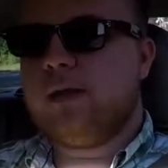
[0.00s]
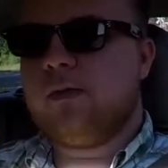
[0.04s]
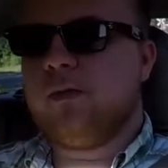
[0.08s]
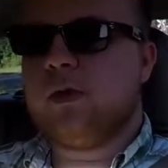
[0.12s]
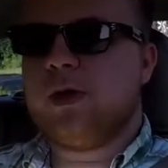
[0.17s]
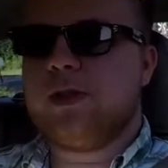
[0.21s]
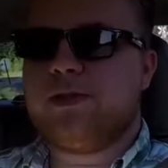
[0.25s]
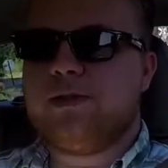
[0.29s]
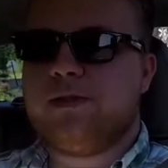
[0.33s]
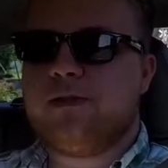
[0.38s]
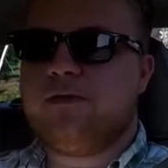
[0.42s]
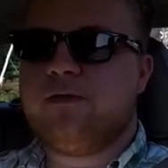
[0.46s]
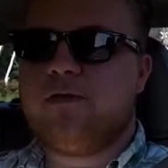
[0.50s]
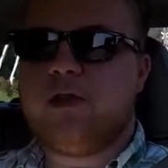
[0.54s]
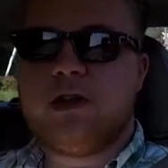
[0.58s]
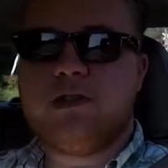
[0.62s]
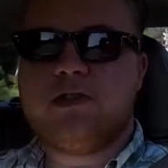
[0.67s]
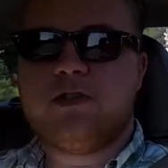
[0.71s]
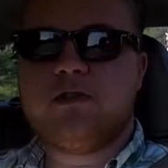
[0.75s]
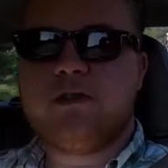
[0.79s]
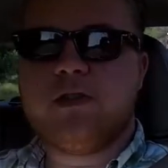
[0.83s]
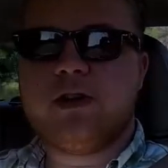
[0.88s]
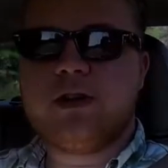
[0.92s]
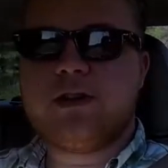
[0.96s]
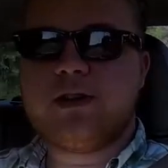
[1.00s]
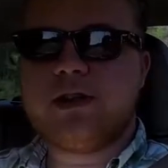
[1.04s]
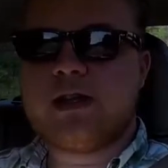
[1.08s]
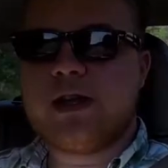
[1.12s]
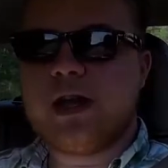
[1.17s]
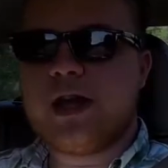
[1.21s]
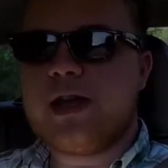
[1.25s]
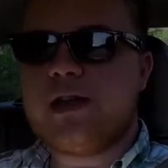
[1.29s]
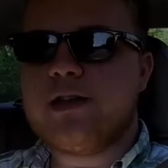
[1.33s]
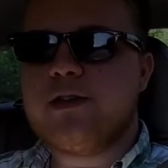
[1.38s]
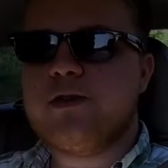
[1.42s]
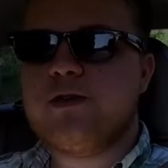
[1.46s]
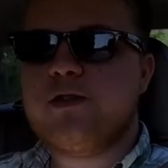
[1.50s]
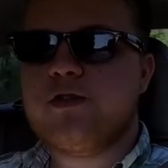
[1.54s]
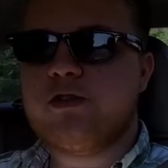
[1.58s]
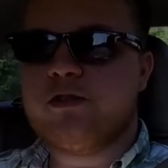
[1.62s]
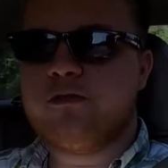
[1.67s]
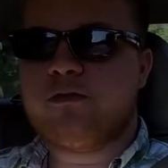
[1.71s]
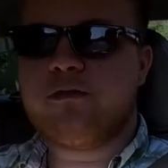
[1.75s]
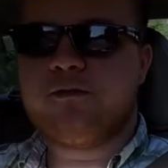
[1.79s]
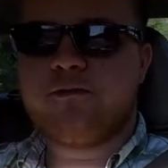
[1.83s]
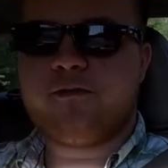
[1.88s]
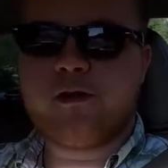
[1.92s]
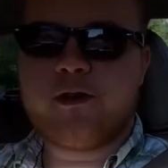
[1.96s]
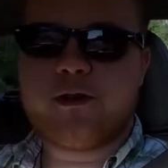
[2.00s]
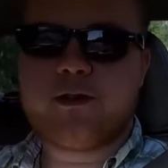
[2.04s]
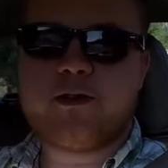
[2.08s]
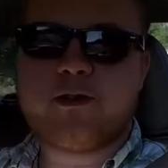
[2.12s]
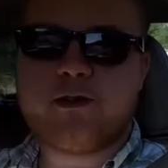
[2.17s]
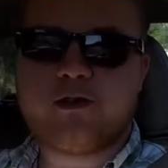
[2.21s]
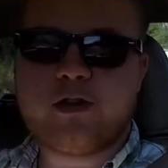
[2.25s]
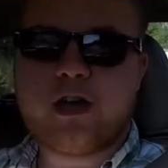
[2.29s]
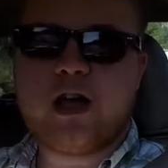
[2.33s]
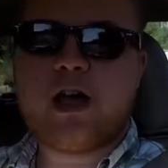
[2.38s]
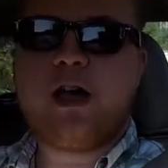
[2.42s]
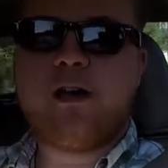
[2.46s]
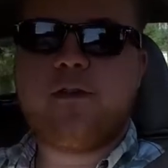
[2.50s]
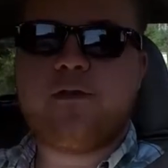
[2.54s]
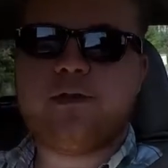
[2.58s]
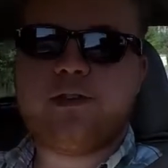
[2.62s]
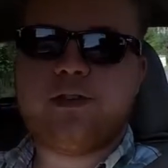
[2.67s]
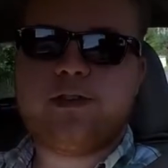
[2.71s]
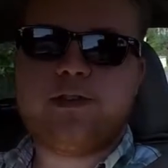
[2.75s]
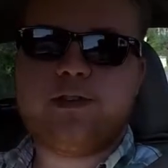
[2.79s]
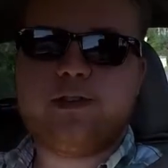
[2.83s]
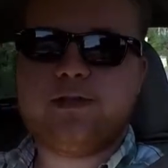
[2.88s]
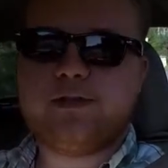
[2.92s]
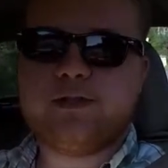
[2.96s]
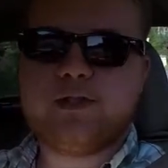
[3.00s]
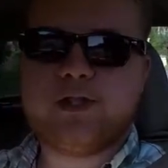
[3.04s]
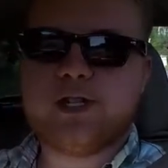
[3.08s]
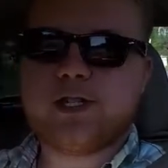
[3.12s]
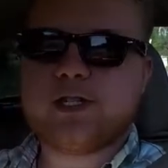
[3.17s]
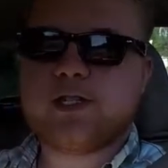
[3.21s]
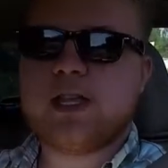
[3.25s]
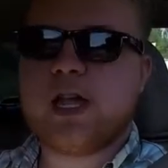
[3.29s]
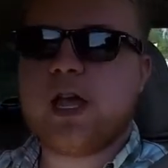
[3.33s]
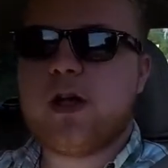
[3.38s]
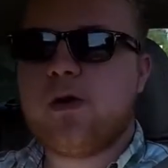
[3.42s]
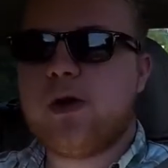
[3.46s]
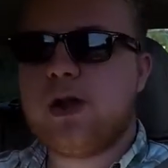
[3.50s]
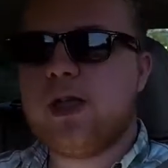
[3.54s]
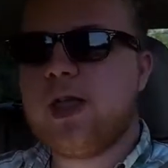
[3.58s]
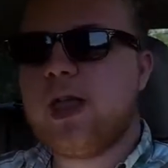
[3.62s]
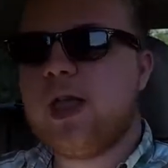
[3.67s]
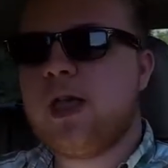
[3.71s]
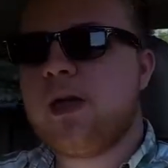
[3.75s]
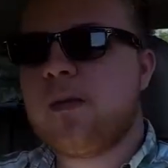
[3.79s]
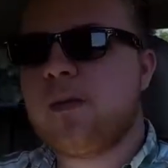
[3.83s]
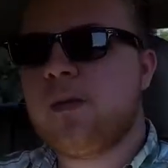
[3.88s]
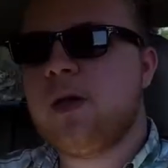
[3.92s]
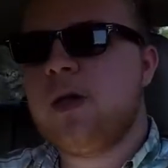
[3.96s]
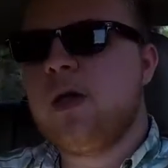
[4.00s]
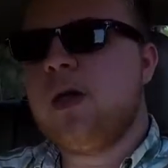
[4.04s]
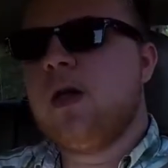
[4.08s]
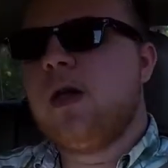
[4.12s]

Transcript: with friends or anything, I usually prefer to drive. It's just how I am.